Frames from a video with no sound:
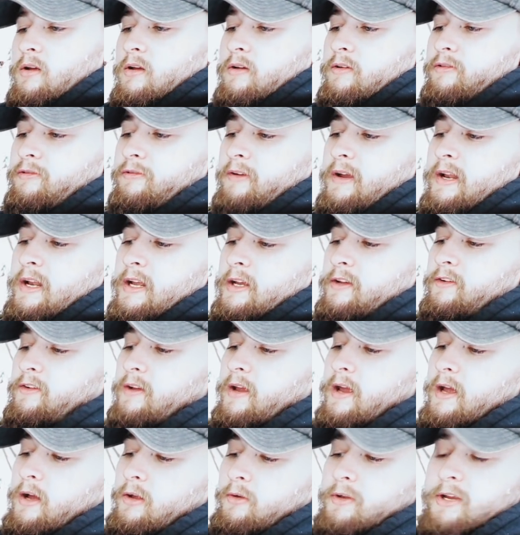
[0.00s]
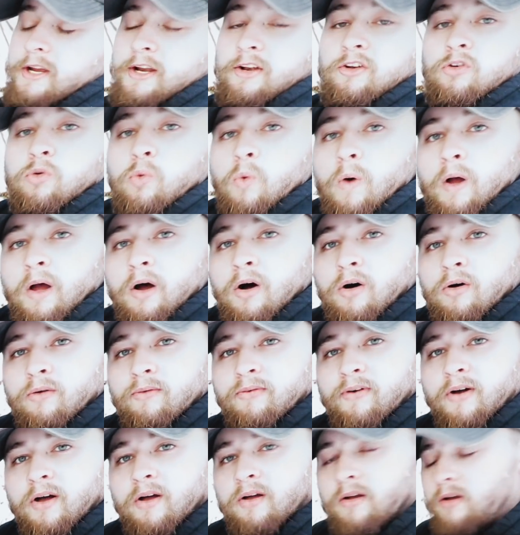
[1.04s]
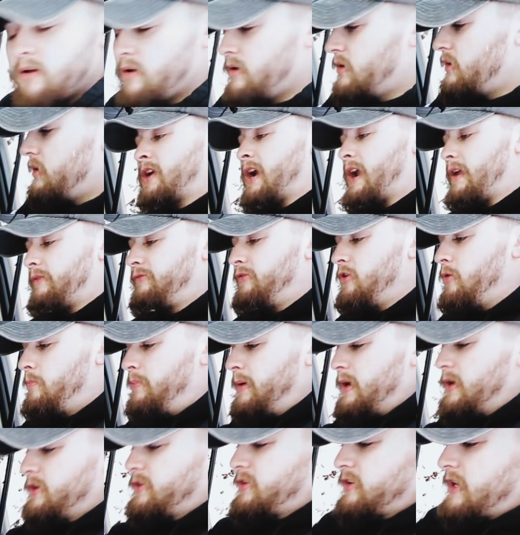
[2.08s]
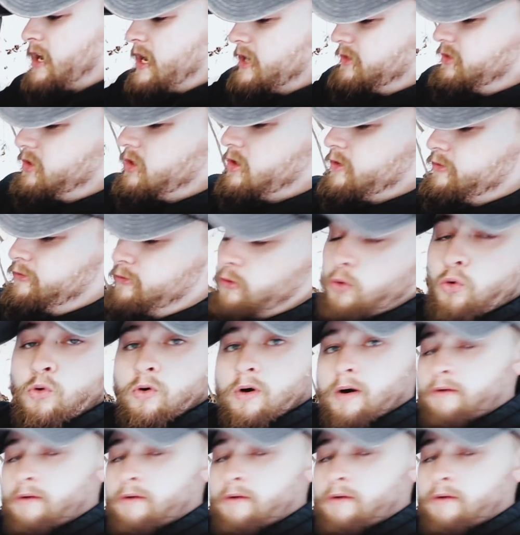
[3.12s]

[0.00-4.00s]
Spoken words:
Phoenix LD12. You've also got a few pen slots here, 4